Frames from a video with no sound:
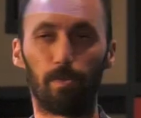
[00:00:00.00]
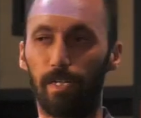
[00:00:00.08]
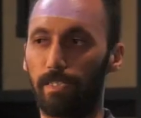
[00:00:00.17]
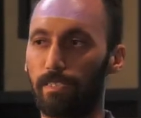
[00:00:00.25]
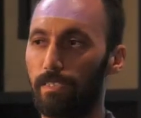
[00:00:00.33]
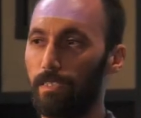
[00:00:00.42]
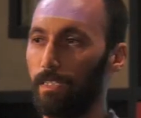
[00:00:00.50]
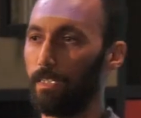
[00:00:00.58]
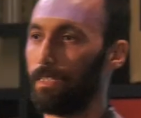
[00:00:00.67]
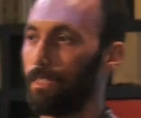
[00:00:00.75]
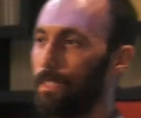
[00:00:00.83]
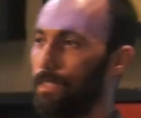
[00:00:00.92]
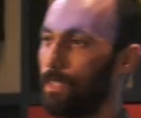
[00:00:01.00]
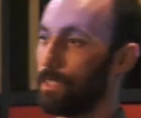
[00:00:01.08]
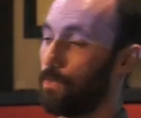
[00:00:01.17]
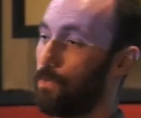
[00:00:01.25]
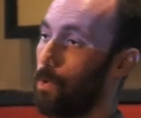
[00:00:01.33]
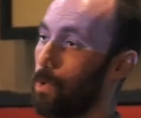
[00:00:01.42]
was there's a
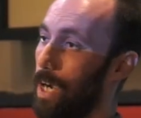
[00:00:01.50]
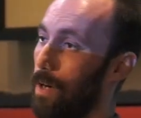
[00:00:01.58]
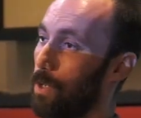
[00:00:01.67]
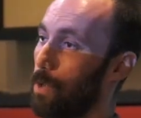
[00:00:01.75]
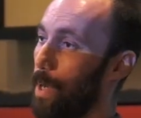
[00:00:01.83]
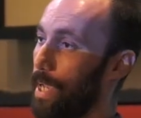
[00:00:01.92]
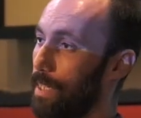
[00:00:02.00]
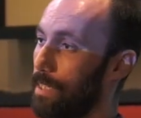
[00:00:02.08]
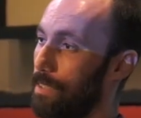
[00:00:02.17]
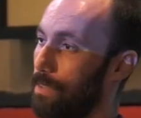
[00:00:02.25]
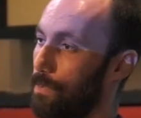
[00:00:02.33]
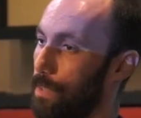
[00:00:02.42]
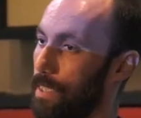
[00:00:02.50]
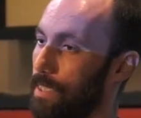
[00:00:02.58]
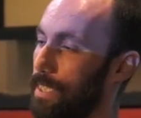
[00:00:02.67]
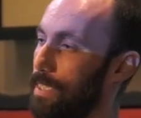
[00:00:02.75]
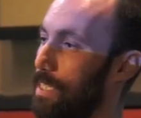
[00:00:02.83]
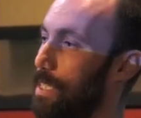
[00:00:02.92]
4-hour wait for the
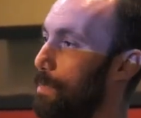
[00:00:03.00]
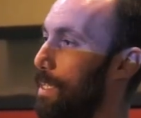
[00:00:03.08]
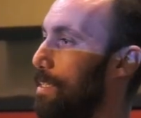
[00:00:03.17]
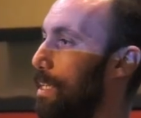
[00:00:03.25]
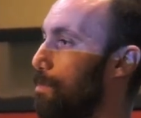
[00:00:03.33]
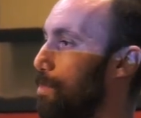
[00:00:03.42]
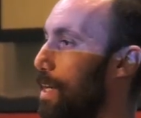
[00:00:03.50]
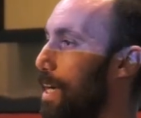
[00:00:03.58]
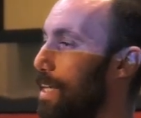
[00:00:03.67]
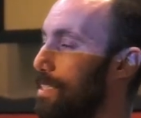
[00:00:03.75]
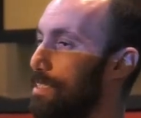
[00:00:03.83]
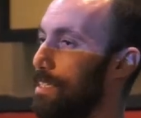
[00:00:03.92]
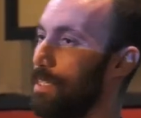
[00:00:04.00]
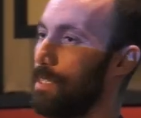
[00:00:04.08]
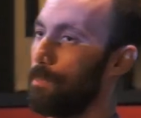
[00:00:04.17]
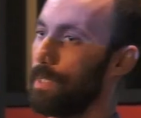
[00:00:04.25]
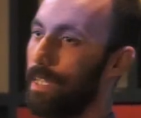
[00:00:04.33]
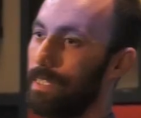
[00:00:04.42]
$600 million prize
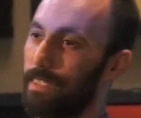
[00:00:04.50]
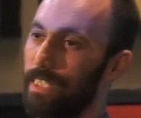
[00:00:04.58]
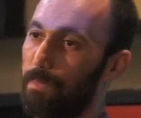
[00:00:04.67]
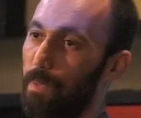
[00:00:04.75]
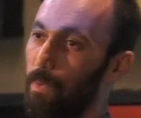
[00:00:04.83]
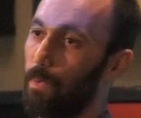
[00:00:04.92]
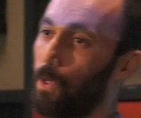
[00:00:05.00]
because these people